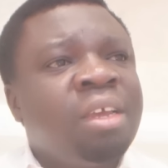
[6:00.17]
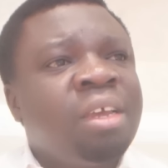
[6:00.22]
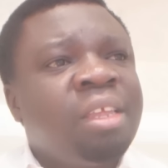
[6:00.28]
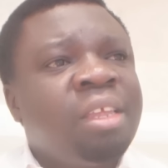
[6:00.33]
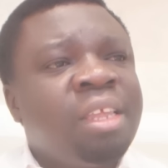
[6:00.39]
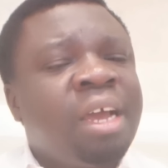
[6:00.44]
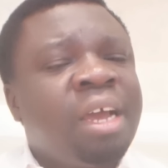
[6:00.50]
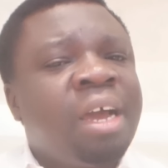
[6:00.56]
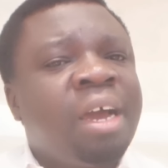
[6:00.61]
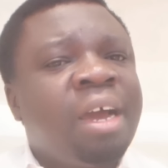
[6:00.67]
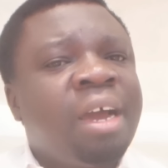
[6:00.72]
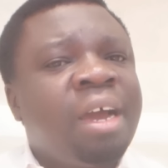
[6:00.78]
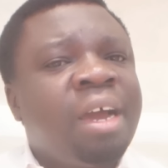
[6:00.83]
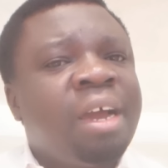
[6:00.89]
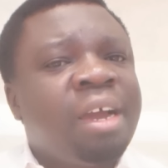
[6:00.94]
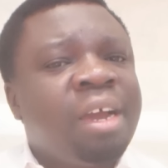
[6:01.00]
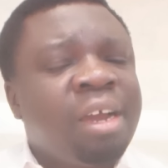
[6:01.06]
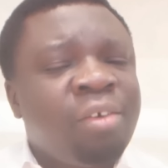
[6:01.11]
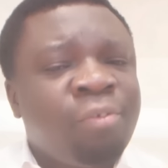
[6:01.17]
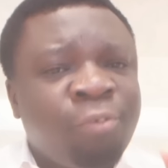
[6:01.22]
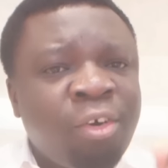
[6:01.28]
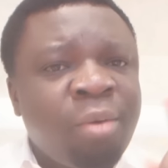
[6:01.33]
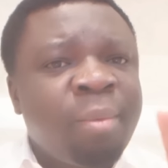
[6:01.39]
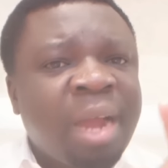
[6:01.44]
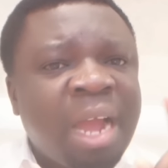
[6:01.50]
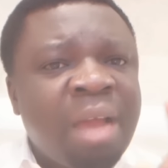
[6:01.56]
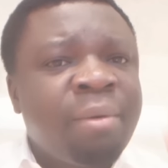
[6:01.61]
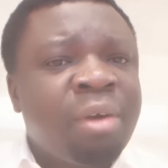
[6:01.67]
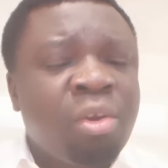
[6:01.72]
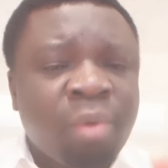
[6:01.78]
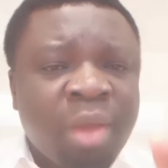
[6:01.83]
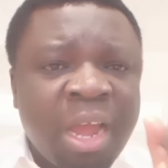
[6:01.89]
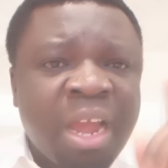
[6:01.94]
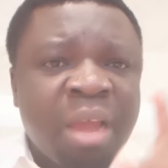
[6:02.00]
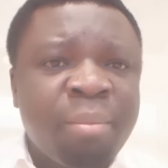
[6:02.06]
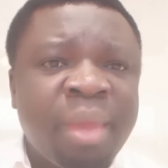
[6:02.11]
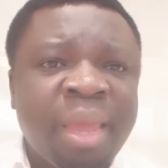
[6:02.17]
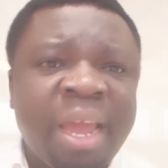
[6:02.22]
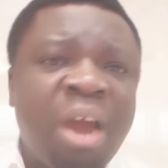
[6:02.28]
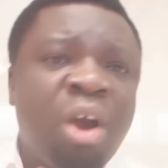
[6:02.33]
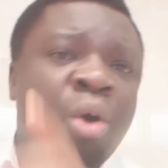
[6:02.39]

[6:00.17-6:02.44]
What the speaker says: ya former governor Kakamega